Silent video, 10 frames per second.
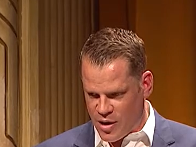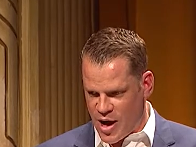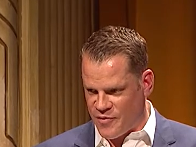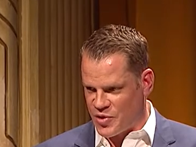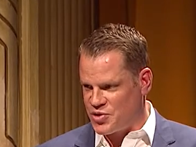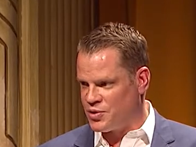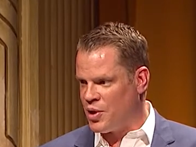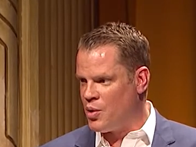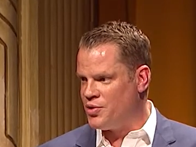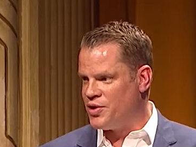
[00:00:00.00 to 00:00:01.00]
After a
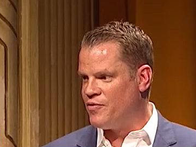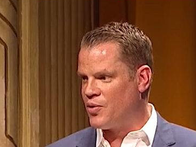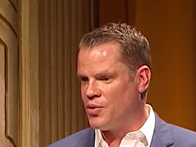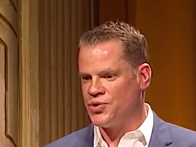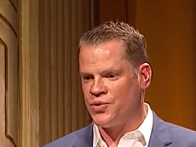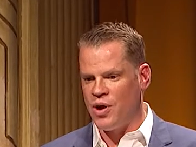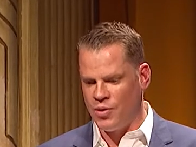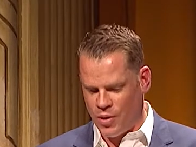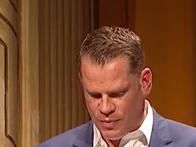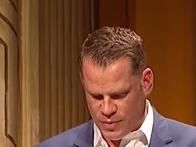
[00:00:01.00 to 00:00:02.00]
slow and difficult
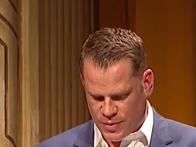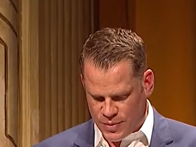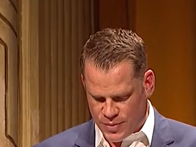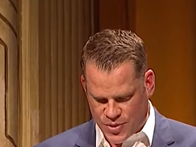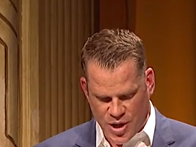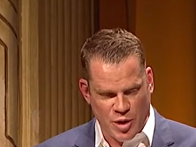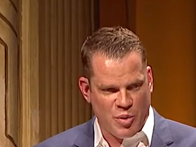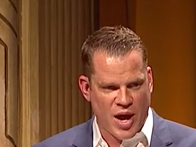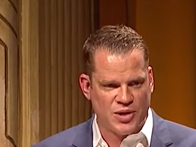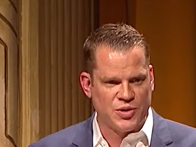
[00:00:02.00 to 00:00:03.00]
struggle, Sandy
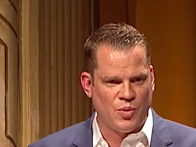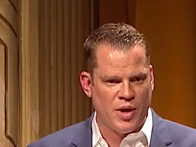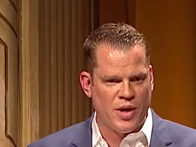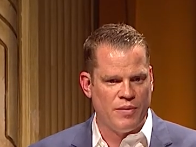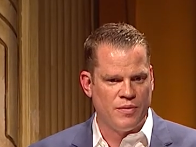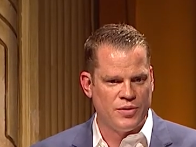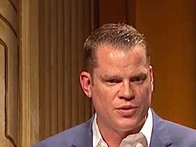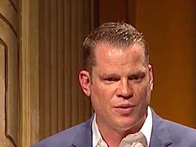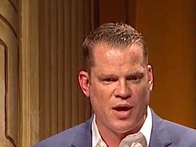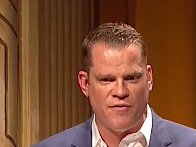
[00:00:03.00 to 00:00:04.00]
passed away
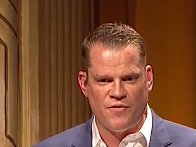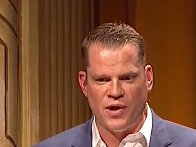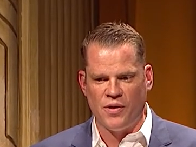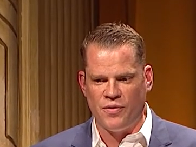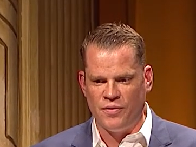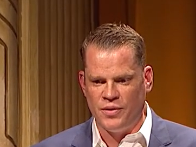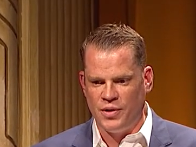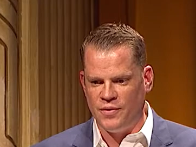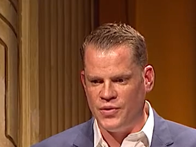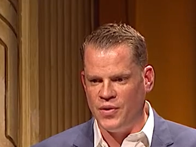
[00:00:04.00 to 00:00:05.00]
July 5th
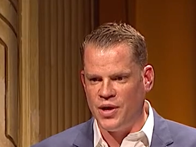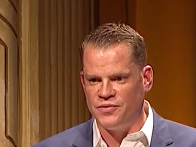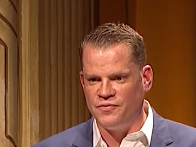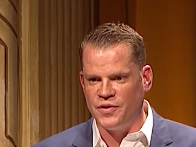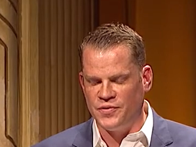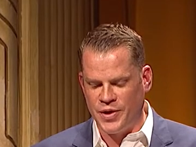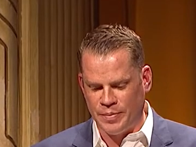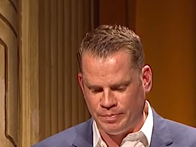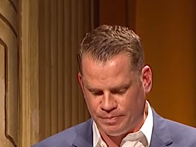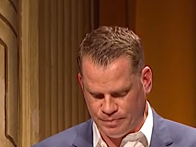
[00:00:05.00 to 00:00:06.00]
of 2015.